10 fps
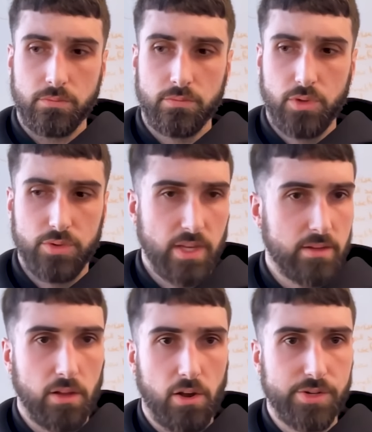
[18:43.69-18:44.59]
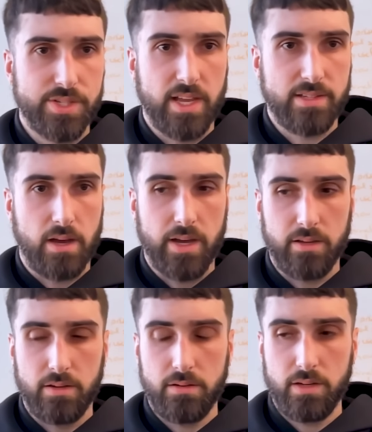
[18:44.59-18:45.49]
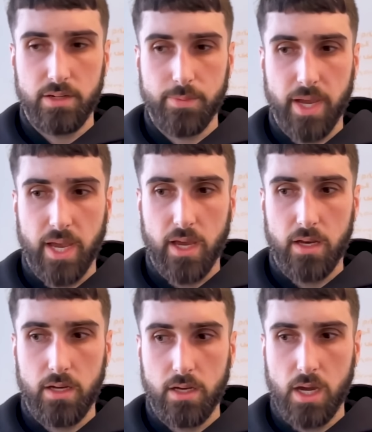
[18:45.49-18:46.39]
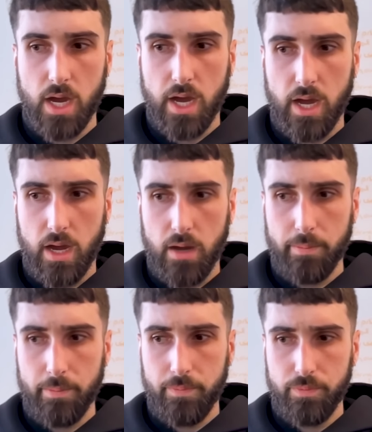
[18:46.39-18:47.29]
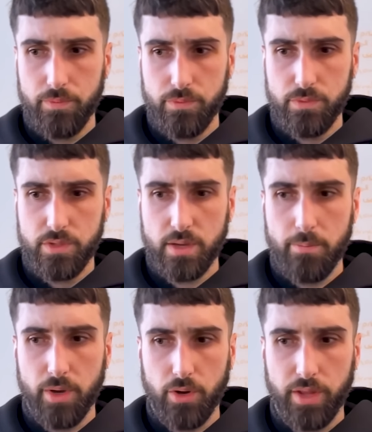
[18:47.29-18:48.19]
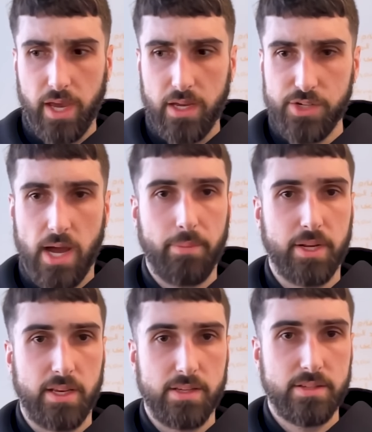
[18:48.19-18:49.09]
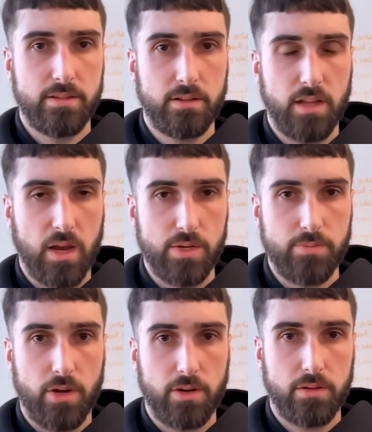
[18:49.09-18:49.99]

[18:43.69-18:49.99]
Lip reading: who's like the largest SI in Japan, to build a Japanese language model.